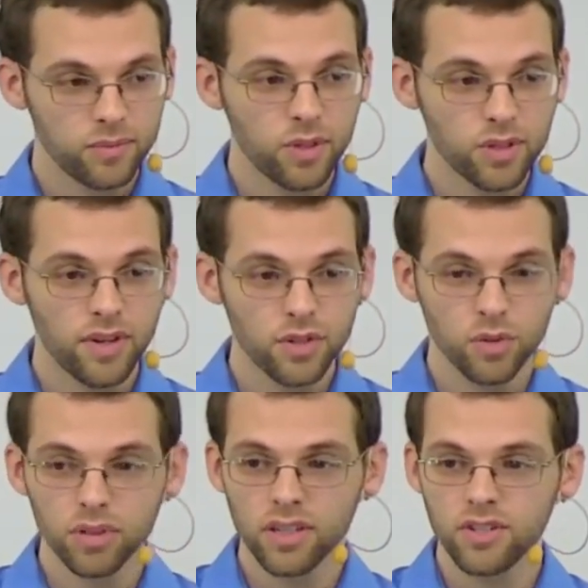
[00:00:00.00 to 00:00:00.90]
Those of us
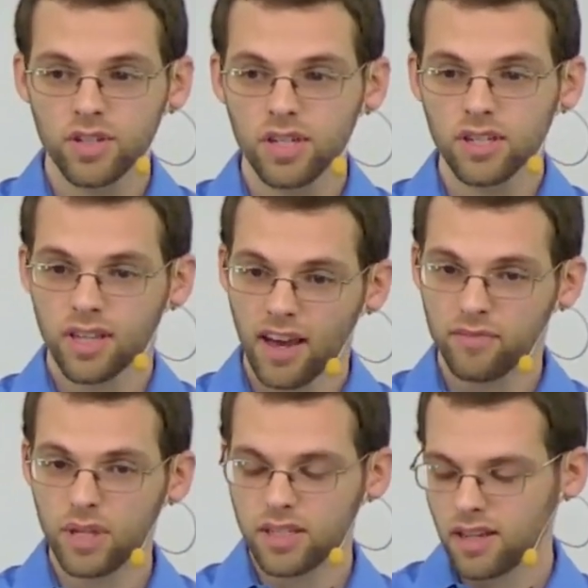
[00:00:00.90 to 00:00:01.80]
who believe in Jesus
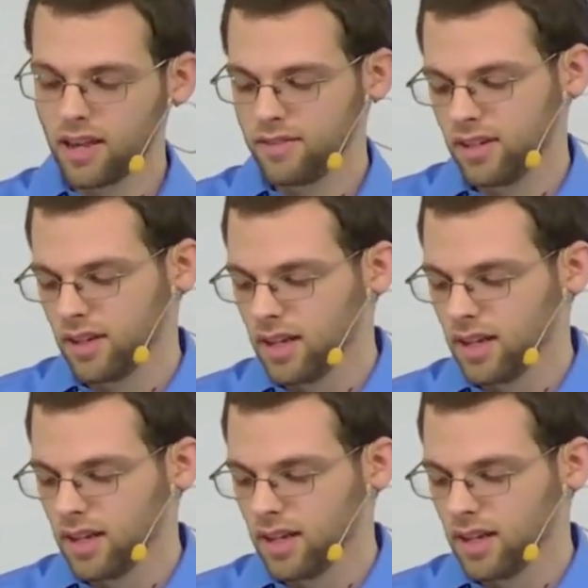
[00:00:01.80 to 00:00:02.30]
have been saved.